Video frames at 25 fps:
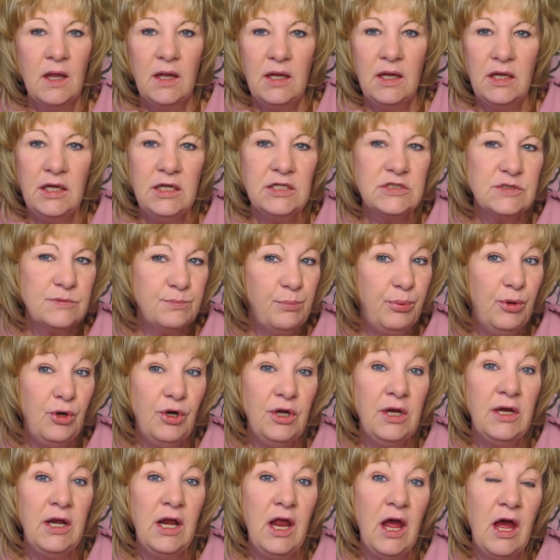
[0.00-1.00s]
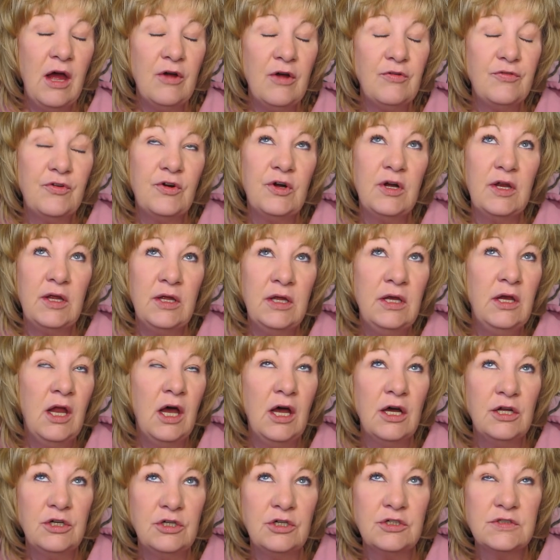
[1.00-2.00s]
He has put an effort into
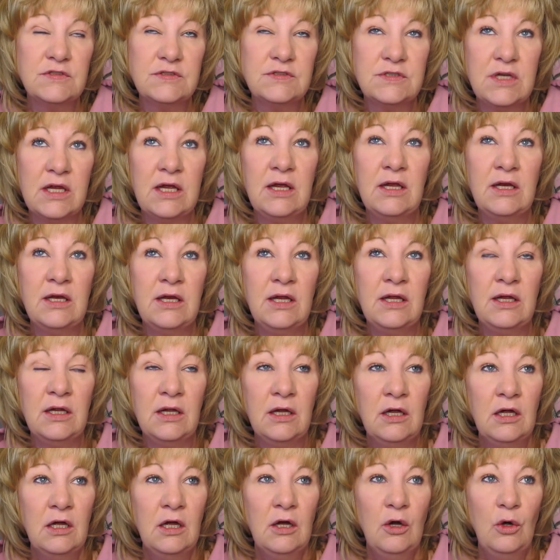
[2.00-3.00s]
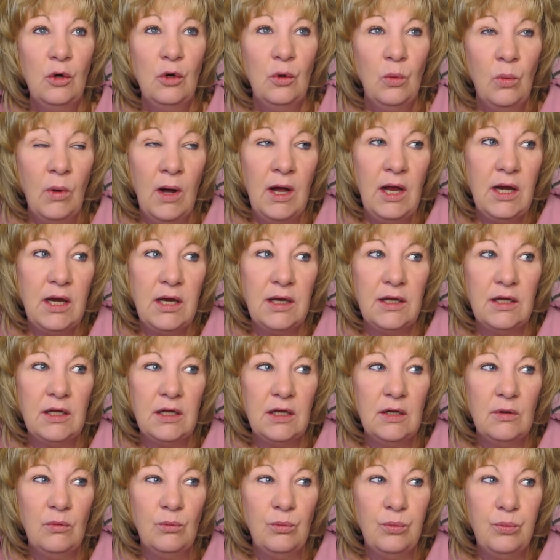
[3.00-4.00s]
understanding what
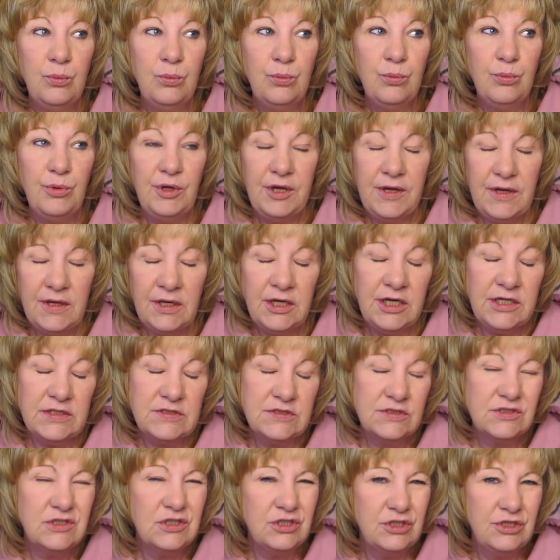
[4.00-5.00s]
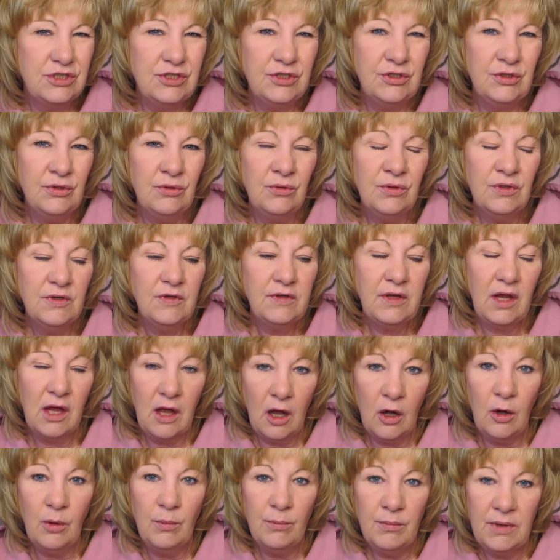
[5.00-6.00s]
he needs to do to
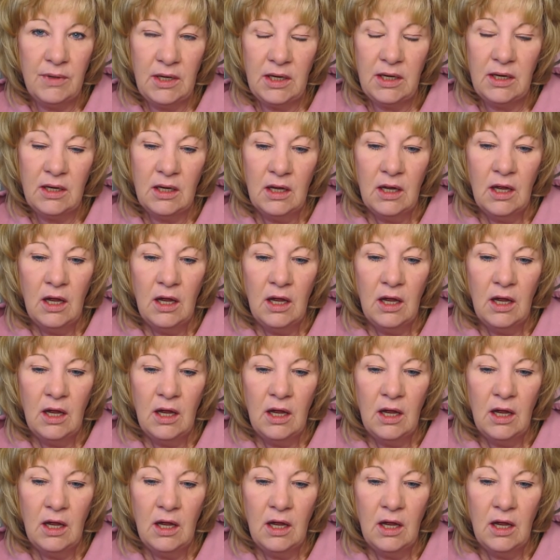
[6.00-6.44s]
help me,